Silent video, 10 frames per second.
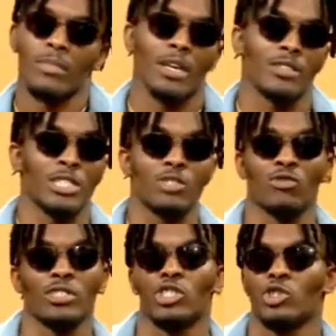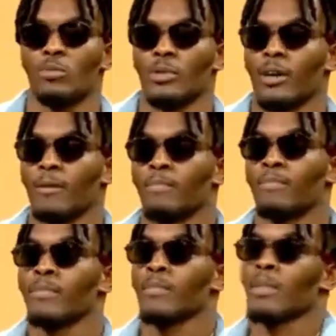this really shook me up.
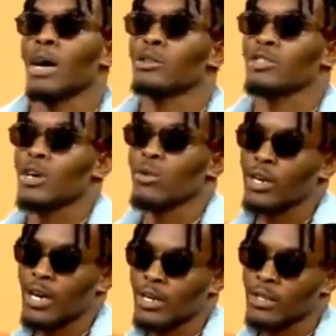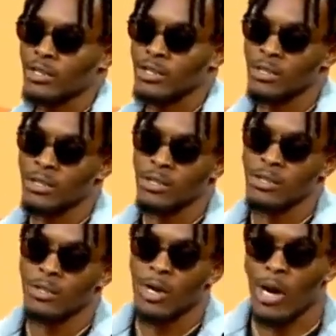I was like, okay,
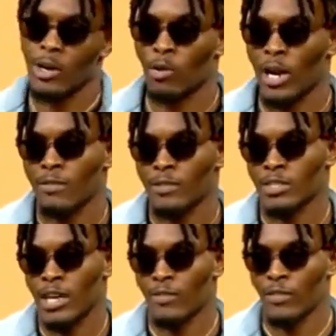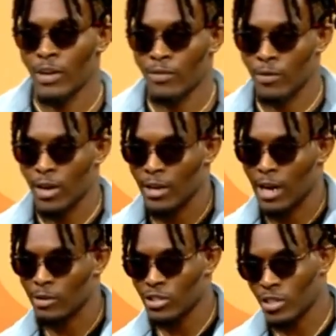I know life is not forever, right? I
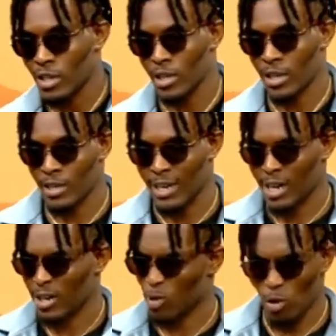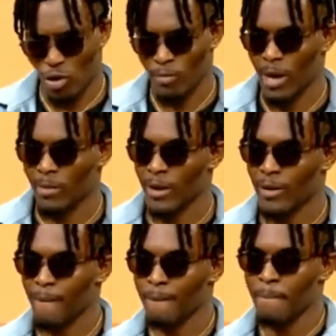was sitting on the corner of my
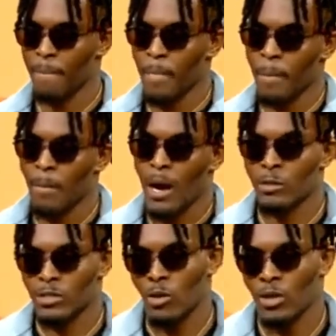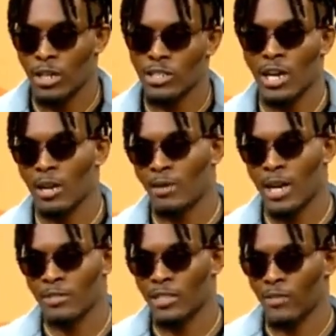bed. I was like, okay, Salim,
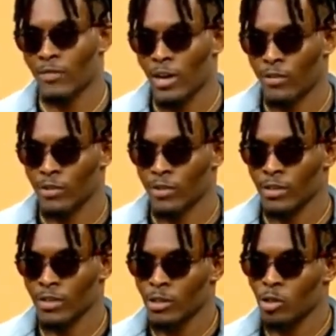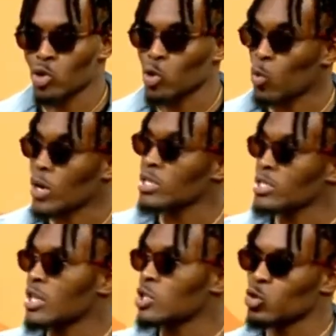life's not forever. So what is
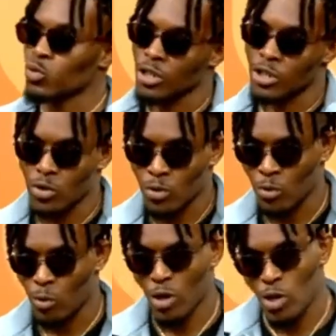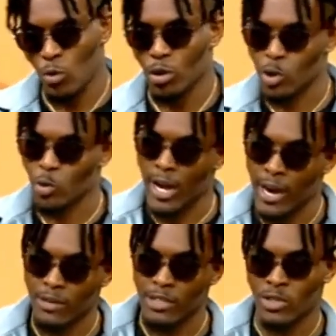it that you want to do? What do you want to do
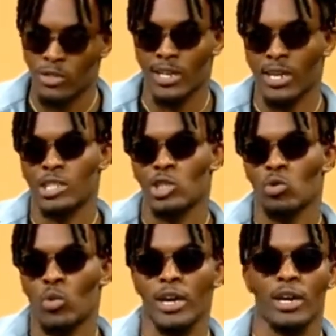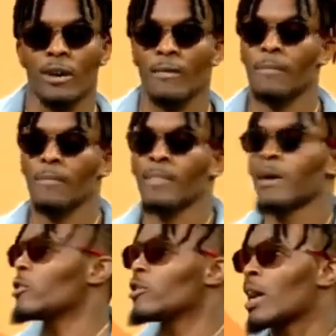every single day that you wake up
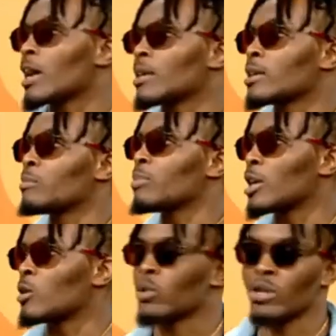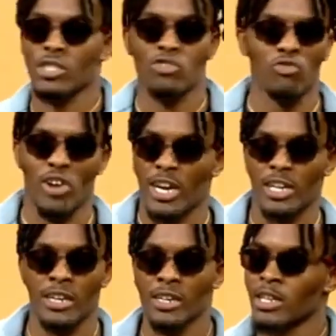and you're not going to complain whether it's
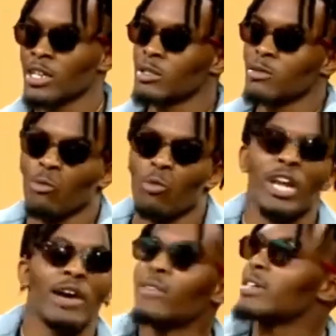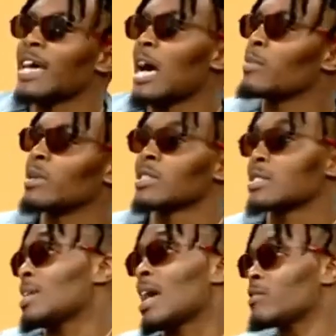raining, whatever is happening, because
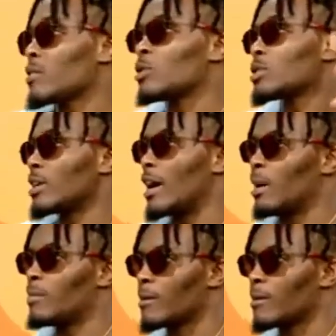life's always going to happen.